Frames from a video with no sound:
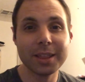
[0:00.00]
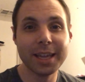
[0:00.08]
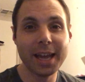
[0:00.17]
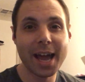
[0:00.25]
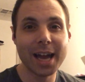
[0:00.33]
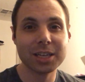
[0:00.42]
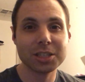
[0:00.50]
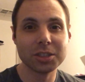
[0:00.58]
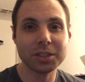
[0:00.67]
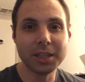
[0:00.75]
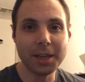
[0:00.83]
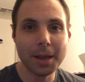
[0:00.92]
They
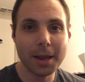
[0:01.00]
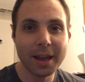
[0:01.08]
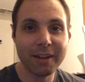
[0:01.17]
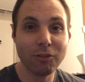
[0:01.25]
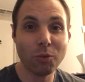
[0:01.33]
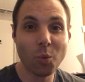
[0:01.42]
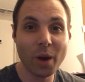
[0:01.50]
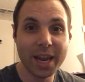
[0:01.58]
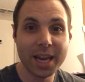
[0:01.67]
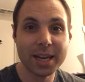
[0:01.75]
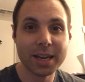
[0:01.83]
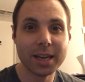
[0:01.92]
actually have
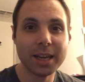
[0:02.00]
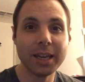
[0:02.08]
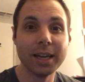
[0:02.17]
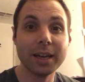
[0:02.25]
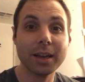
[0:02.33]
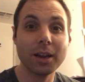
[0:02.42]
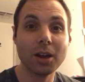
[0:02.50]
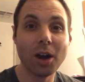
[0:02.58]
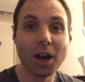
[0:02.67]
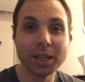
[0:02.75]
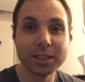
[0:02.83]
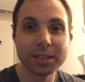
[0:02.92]
weight and
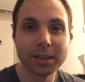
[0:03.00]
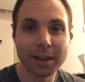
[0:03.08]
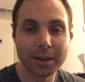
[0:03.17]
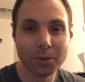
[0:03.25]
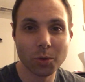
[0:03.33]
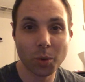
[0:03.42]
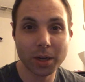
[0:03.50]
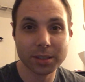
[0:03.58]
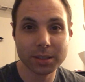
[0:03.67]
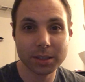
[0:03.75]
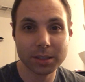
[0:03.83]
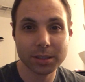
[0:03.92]

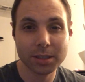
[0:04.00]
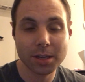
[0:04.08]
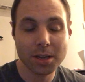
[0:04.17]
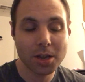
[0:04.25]
consequences.